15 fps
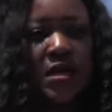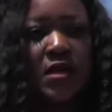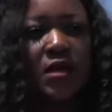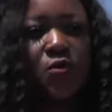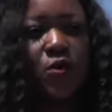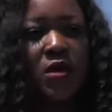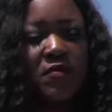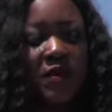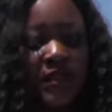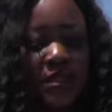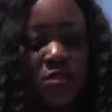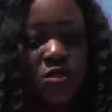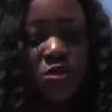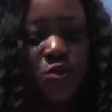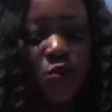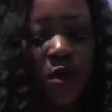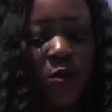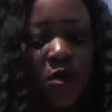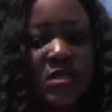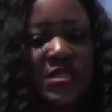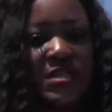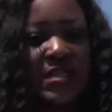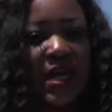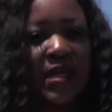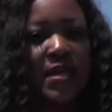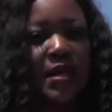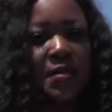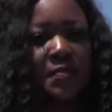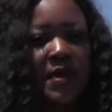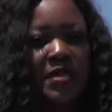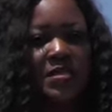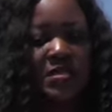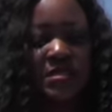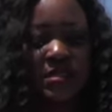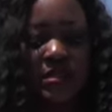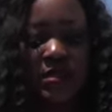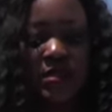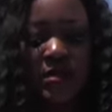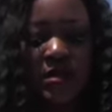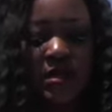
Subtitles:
equivalent to our design capacity.